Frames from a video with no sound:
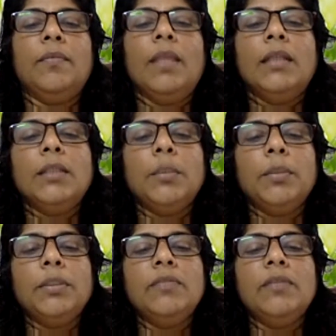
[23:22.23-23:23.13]

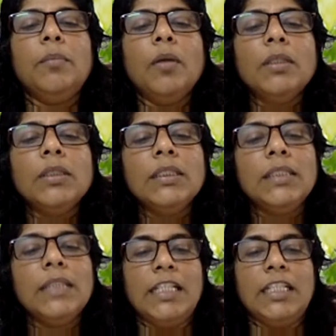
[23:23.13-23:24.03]
Suppose if the person is
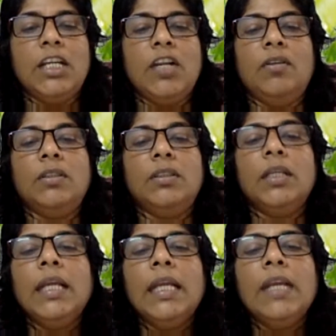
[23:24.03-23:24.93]
an extrovert,
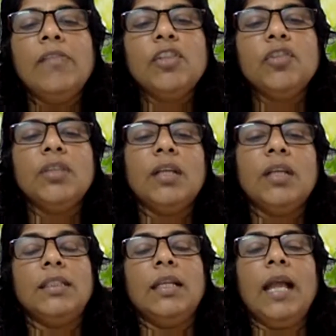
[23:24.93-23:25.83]
he will choose the
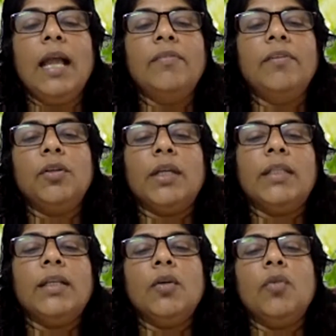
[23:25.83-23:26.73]
answer I would
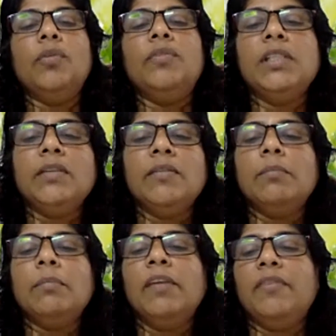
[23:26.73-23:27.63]
rather go with fishing
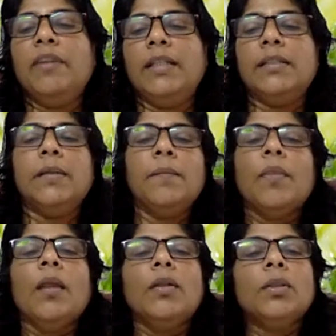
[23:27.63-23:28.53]
with my friends.
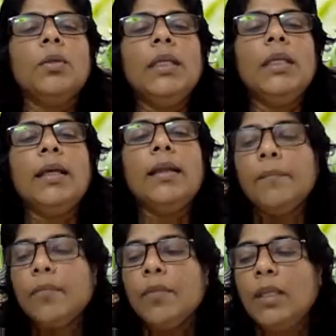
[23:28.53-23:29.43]
So here
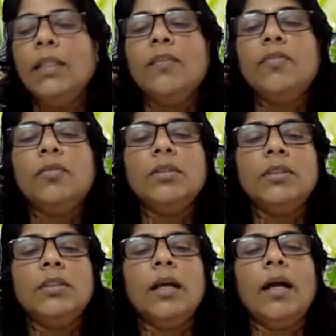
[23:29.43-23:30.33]
in the first
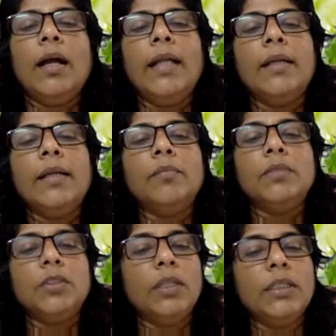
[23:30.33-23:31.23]
item
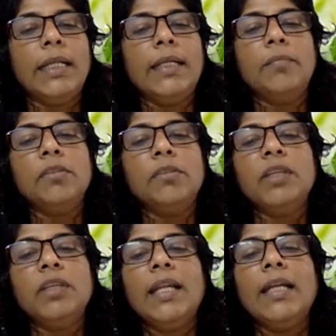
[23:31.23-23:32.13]
choice items, we
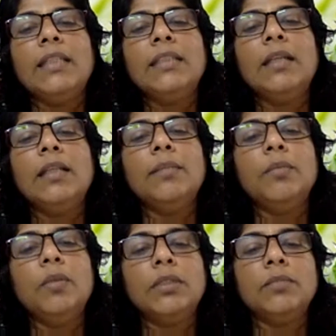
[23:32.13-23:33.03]
can understand the
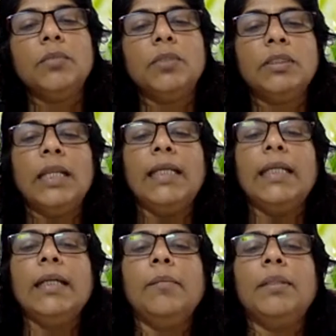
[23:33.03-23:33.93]
person's
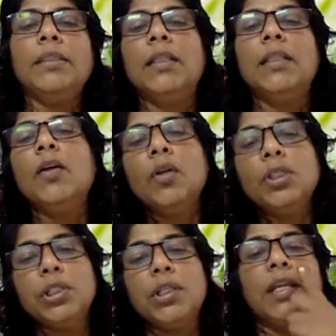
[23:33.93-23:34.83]
personality depends on the
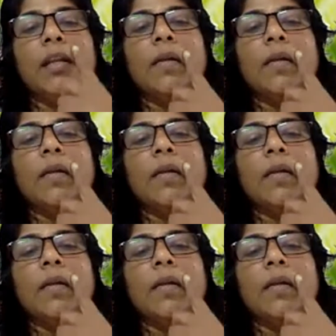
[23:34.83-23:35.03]
question.